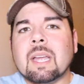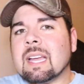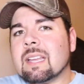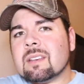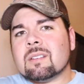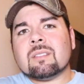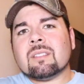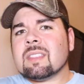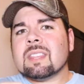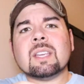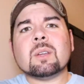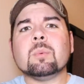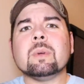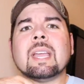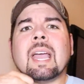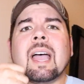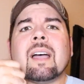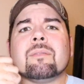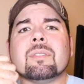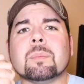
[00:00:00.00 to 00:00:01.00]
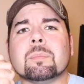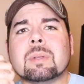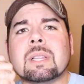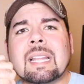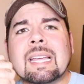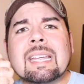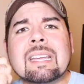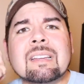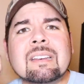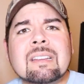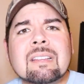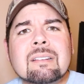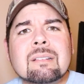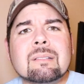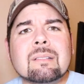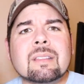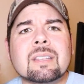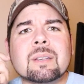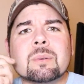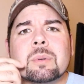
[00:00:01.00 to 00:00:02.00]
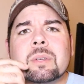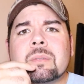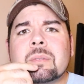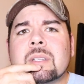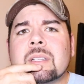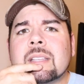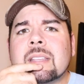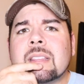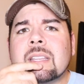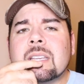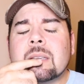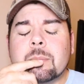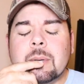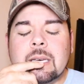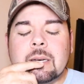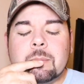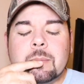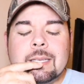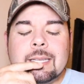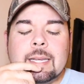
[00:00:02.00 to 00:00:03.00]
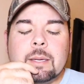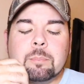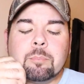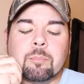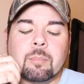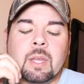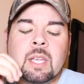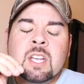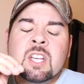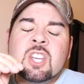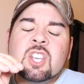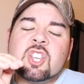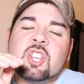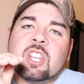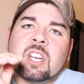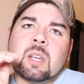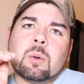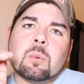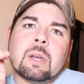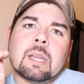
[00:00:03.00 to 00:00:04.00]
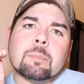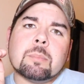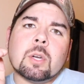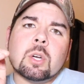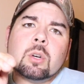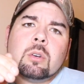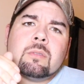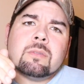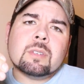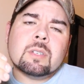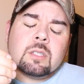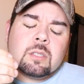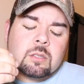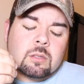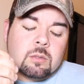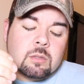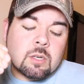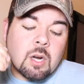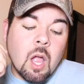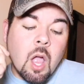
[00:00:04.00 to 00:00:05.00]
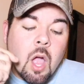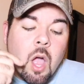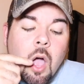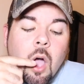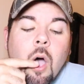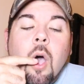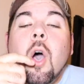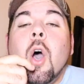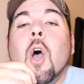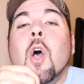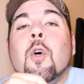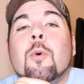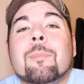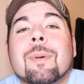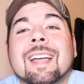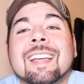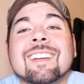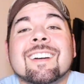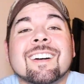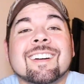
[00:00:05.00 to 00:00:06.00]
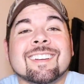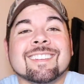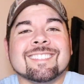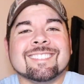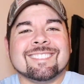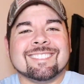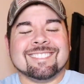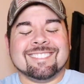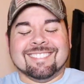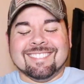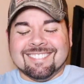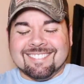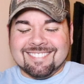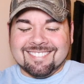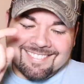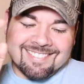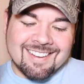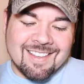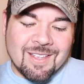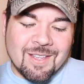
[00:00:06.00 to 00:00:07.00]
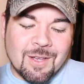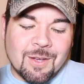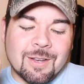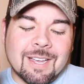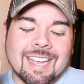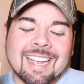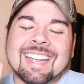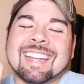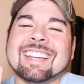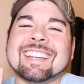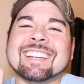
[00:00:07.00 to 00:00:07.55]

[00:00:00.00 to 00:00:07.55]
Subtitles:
I don't think we have a plan. I don't think we really think about it and be like, should I wipe over or, oh my God. Okay.